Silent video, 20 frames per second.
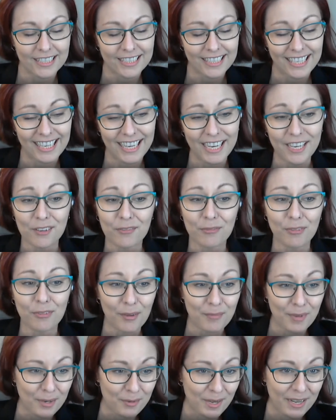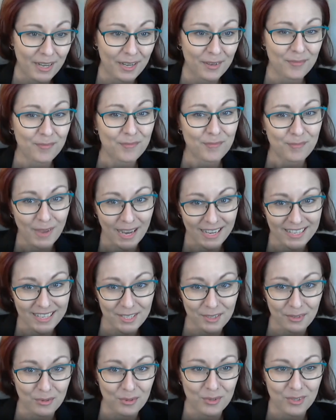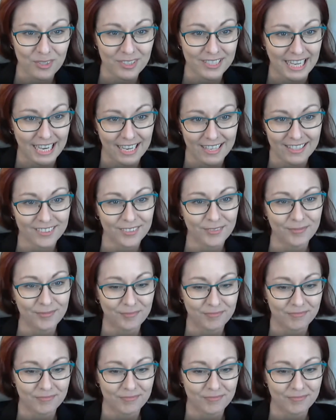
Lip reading: and found my way back to Google again.